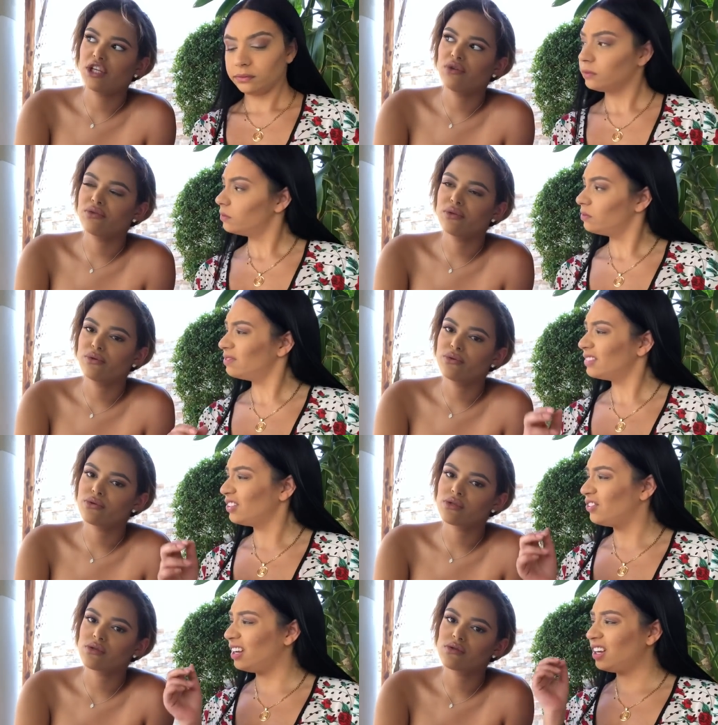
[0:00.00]
Speaker 1: like you
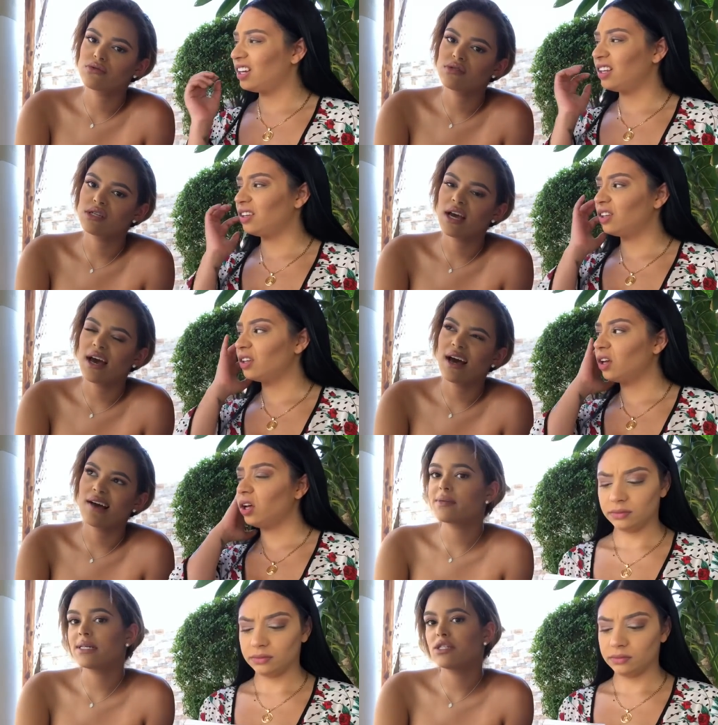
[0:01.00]
lose. Really?
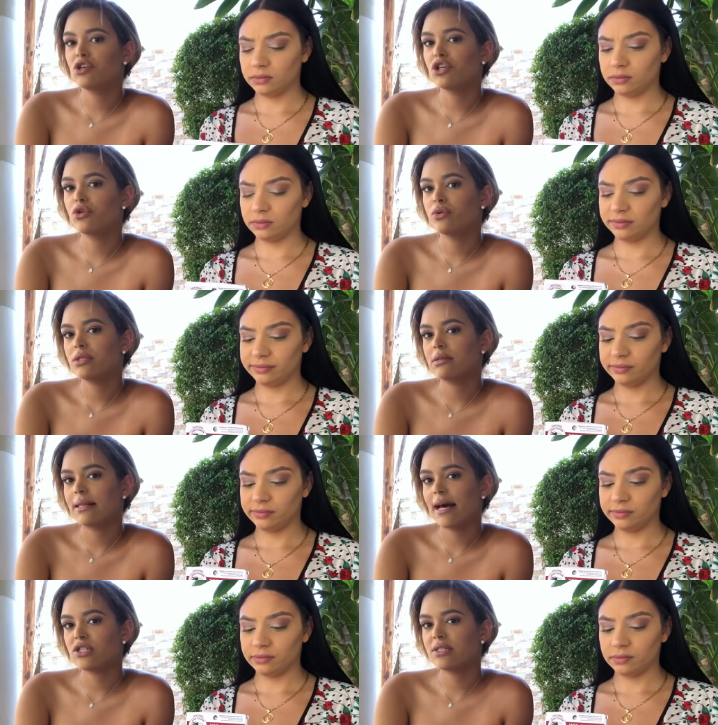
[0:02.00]
Yeah, because you're used to the
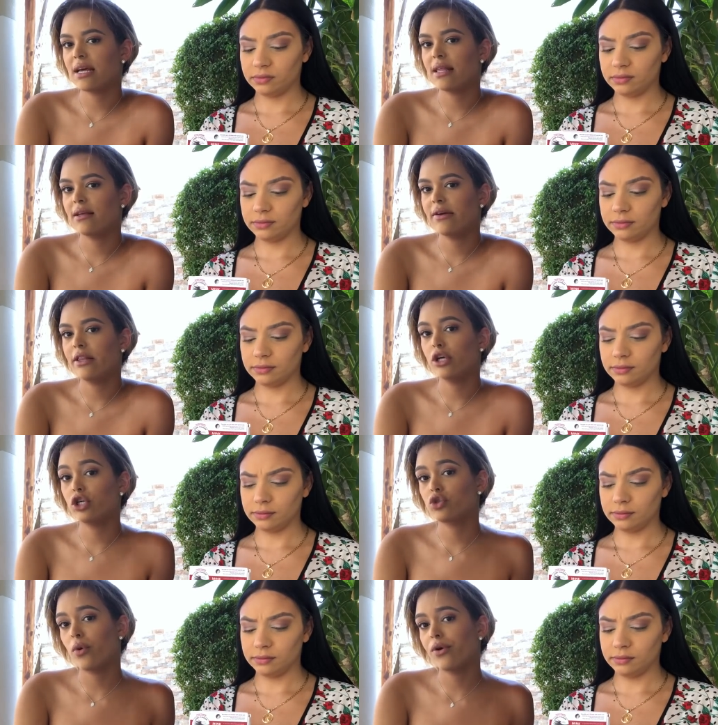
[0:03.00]
lashes that they look
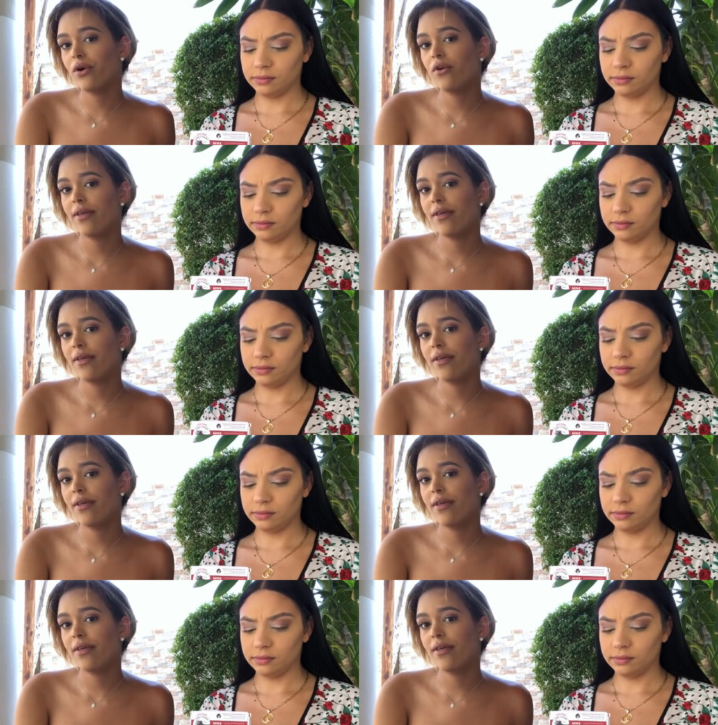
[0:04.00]
shorter, or